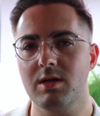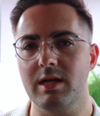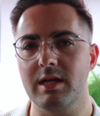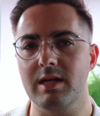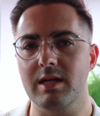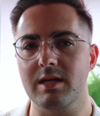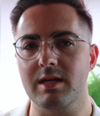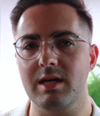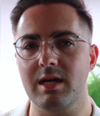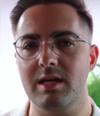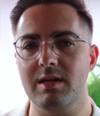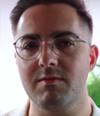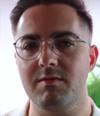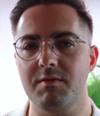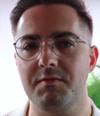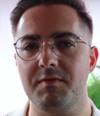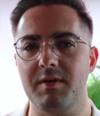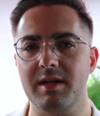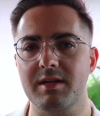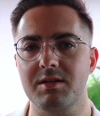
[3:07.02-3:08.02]
and it kind of
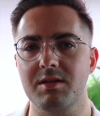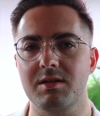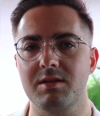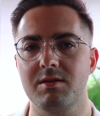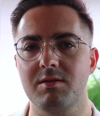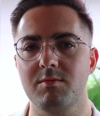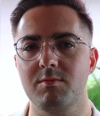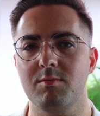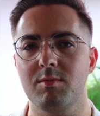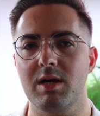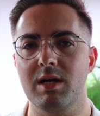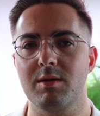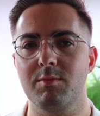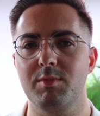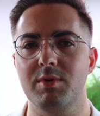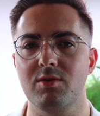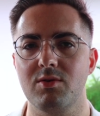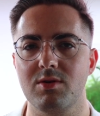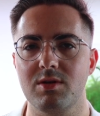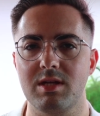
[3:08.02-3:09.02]
affected my
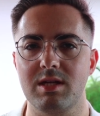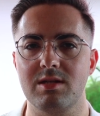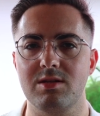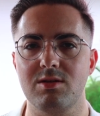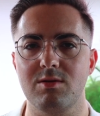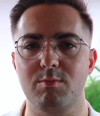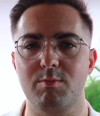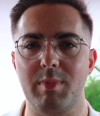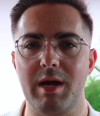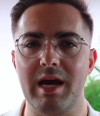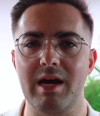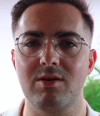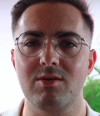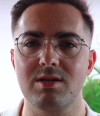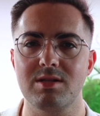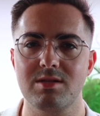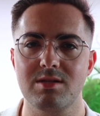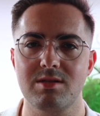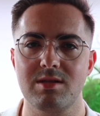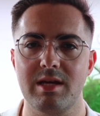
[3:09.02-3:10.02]
ability to
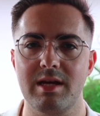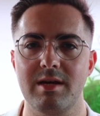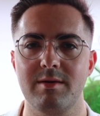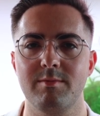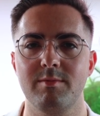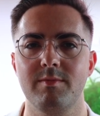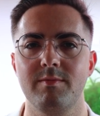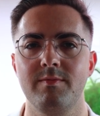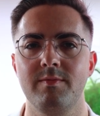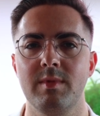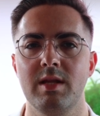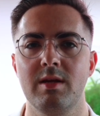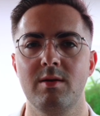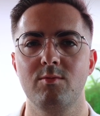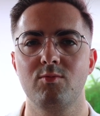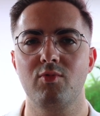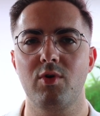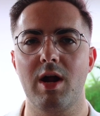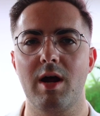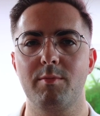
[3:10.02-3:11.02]
balance them
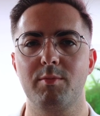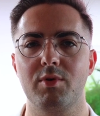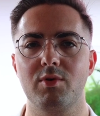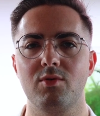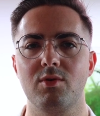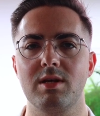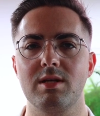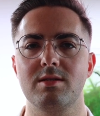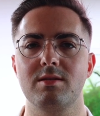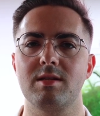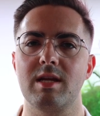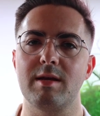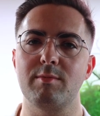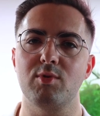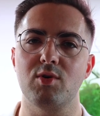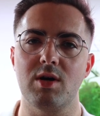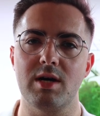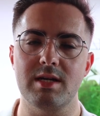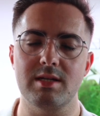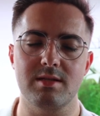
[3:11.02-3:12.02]
properly,
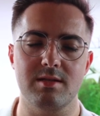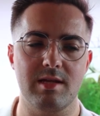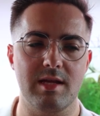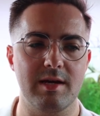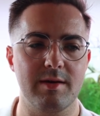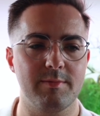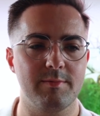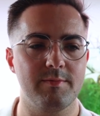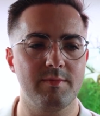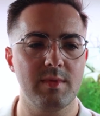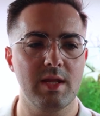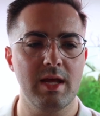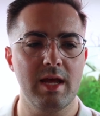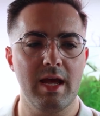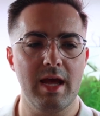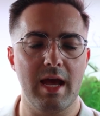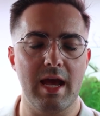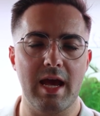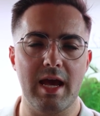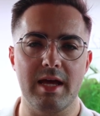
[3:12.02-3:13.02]
stabilize them,
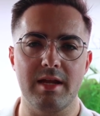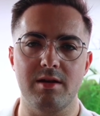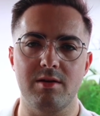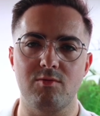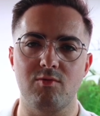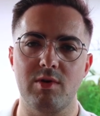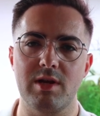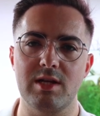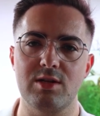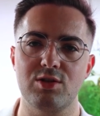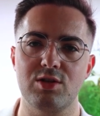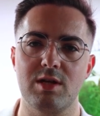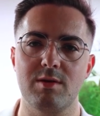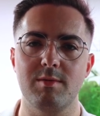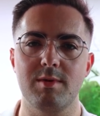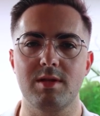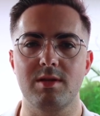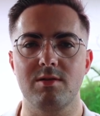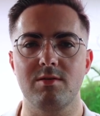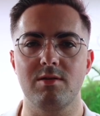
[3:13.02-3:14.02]
and arrange
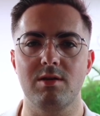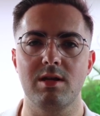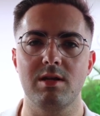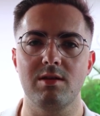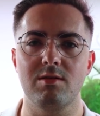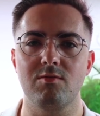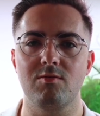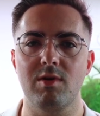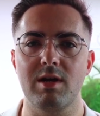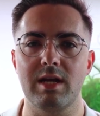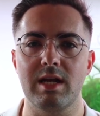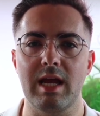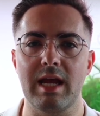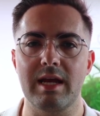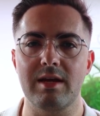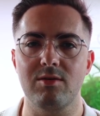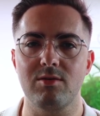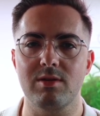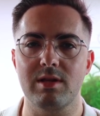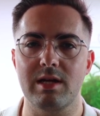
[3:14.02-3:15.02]
them in the right
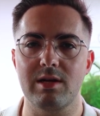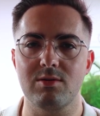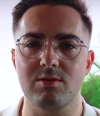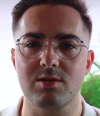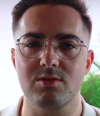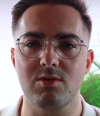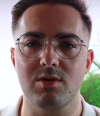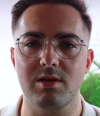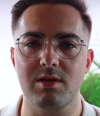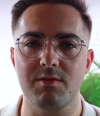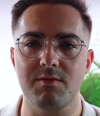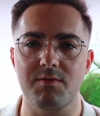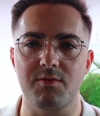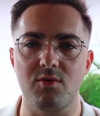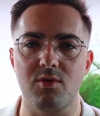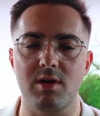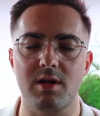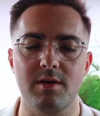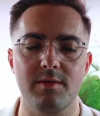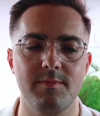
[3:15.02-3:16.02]
angle that I was looking
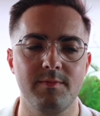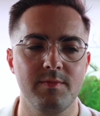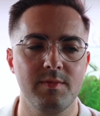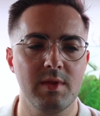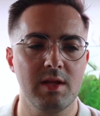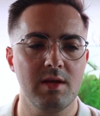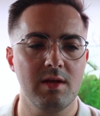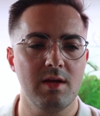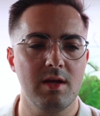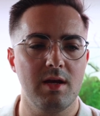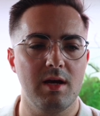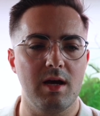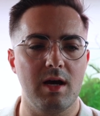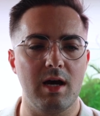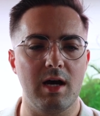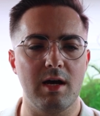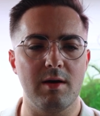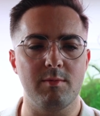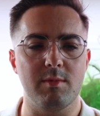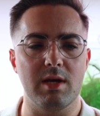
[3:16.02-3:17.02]
for.
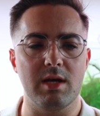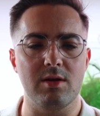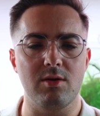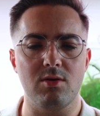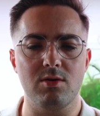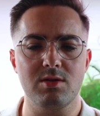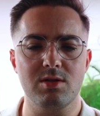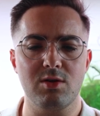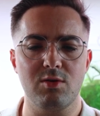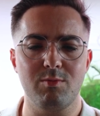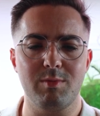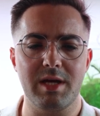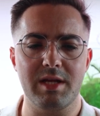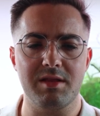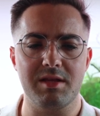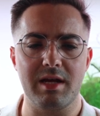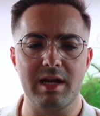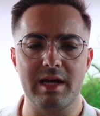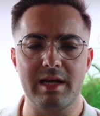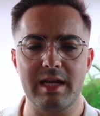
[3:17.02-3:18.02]
It also
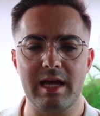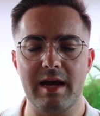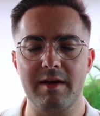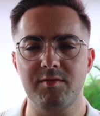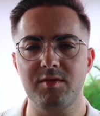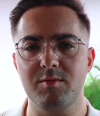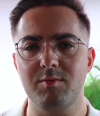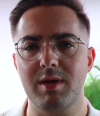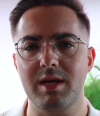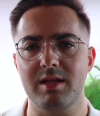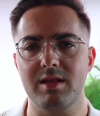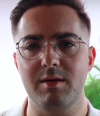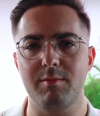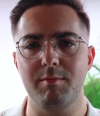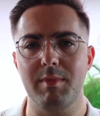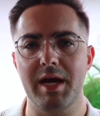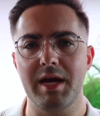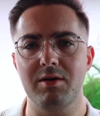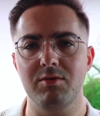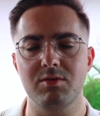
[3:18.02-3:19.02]
meant that I'd have to make the
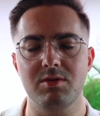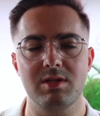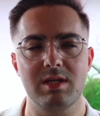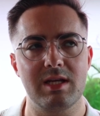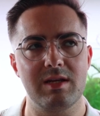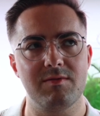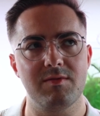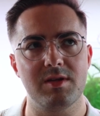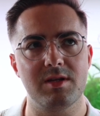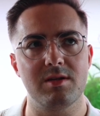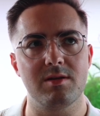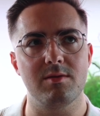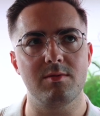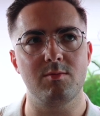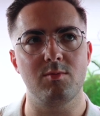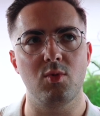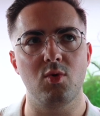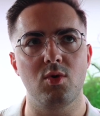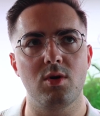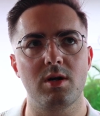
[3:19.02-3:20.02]
mound even
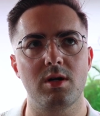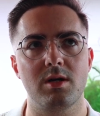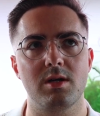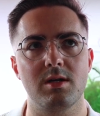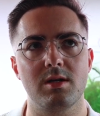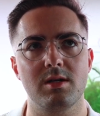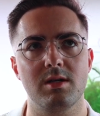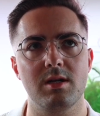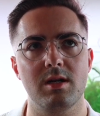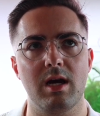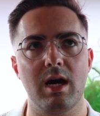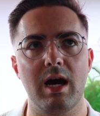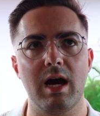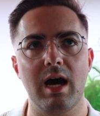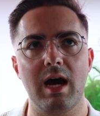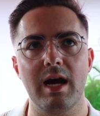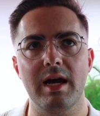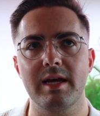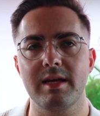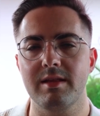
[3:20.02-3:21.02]
more
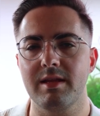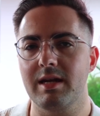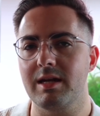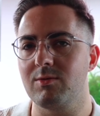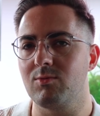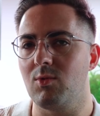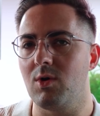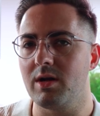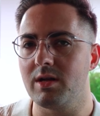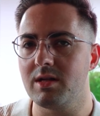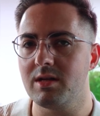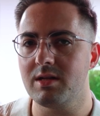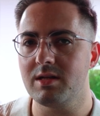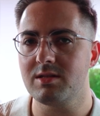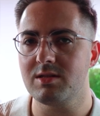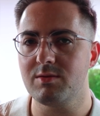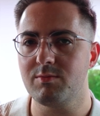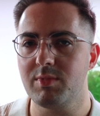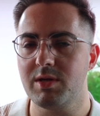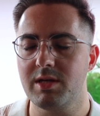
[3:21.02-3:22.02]
high than I wanted
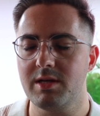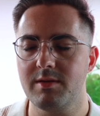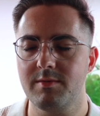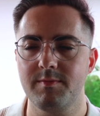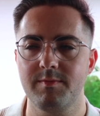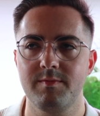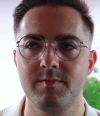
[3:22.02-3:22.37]
it to be.